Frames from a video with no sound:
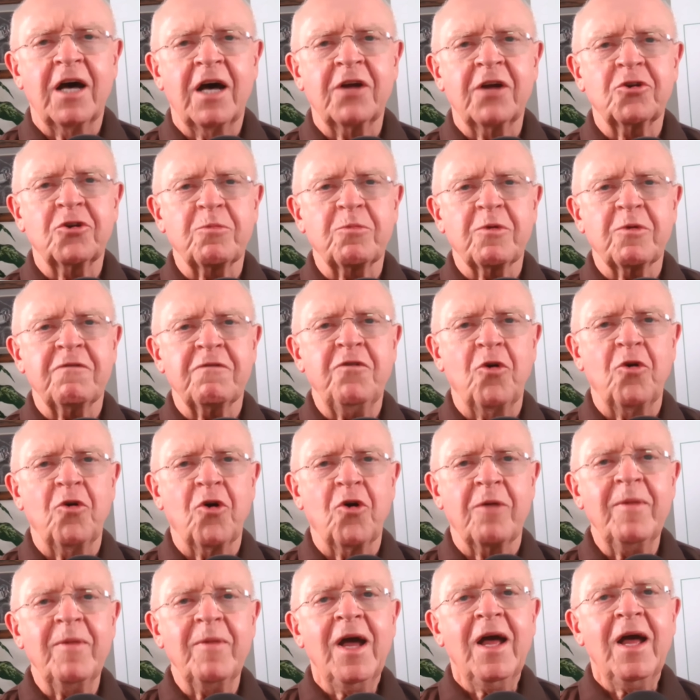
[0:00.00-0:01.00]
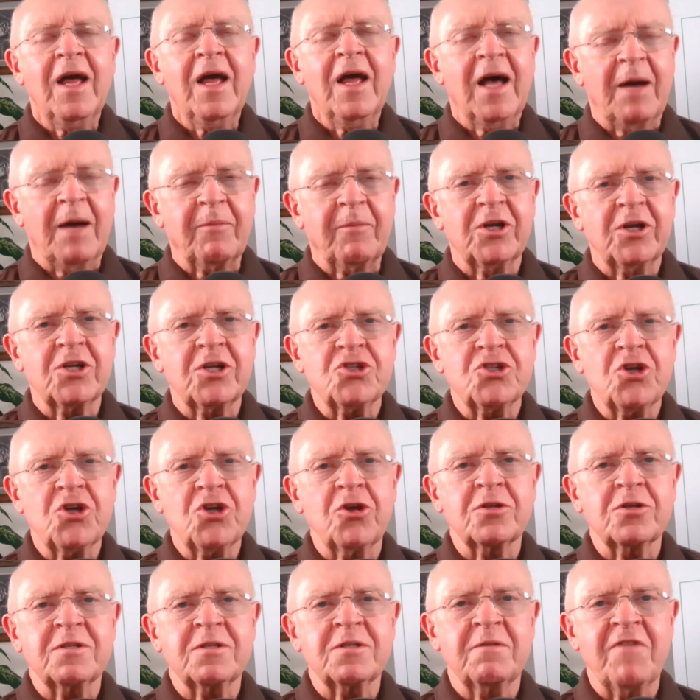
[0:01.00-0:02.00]
underperform? I'm going to
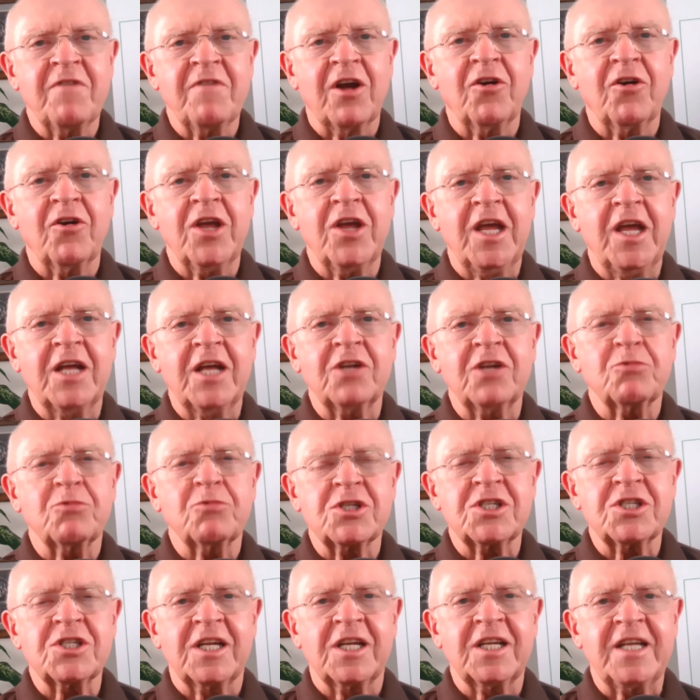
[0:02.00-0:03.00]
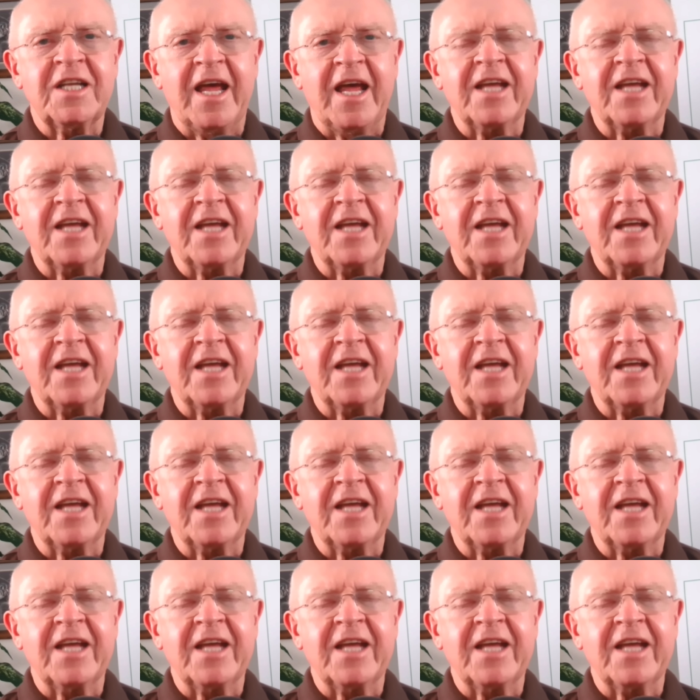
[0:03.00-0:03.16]
show you some very interesting